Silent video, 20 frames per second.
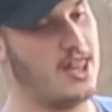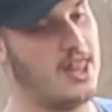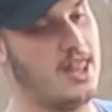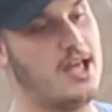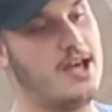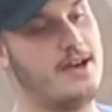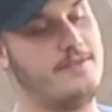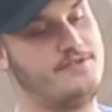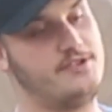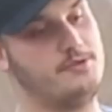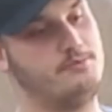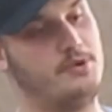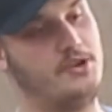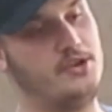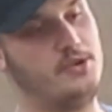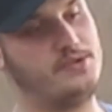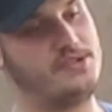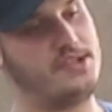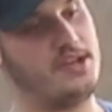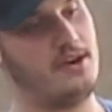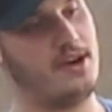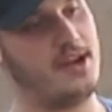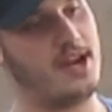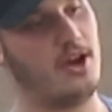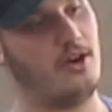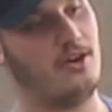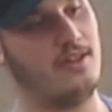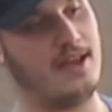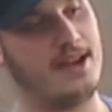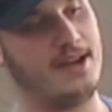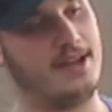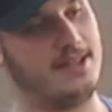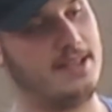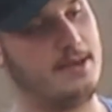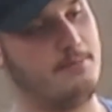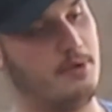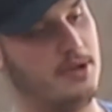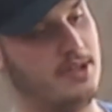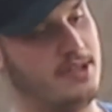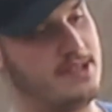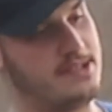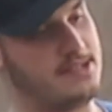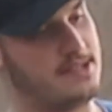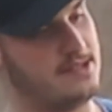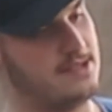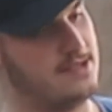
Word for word: love to produce here at Carolina Elite Bullies